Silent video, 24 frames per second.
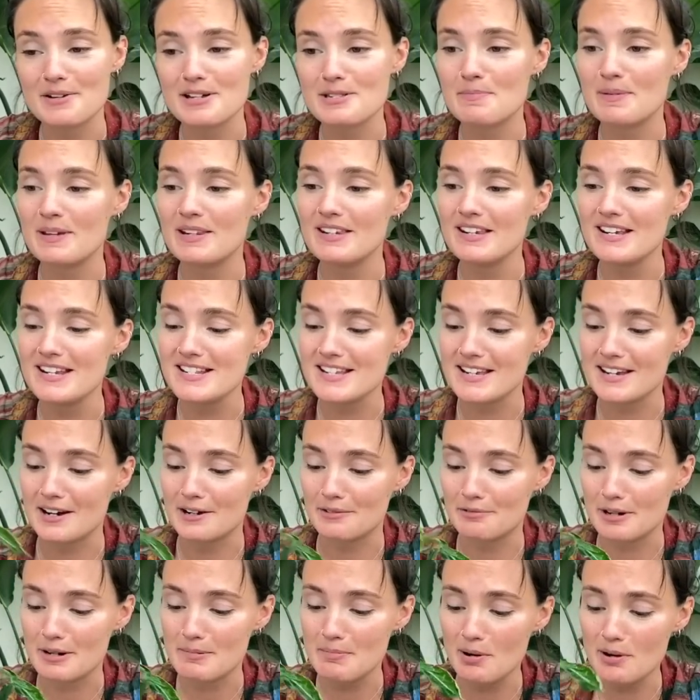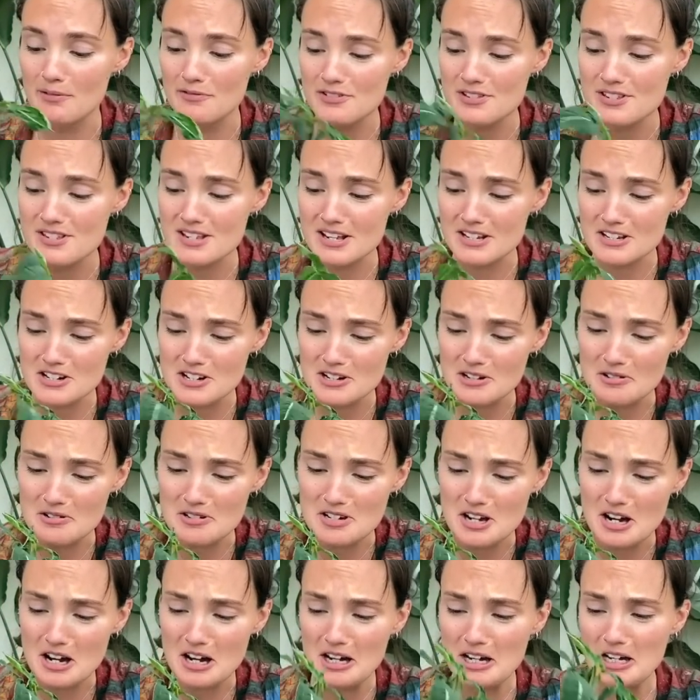has been needing a repot for such a long
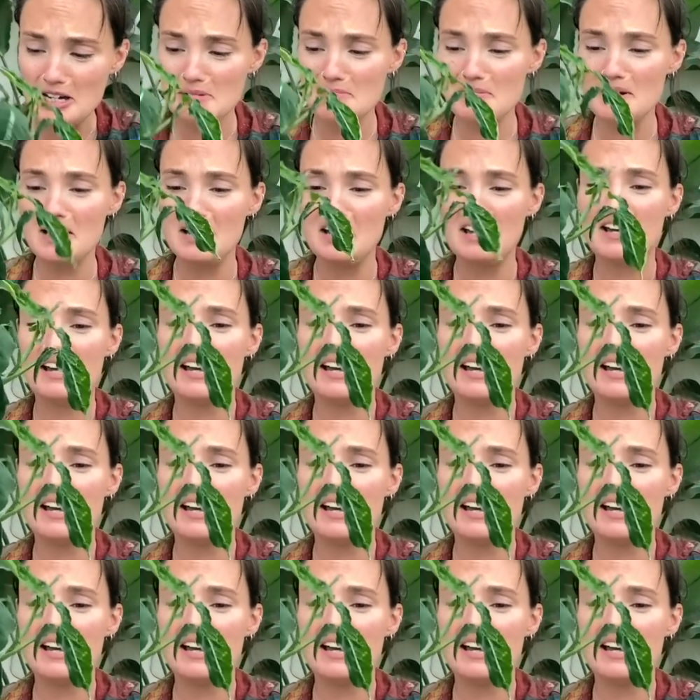time.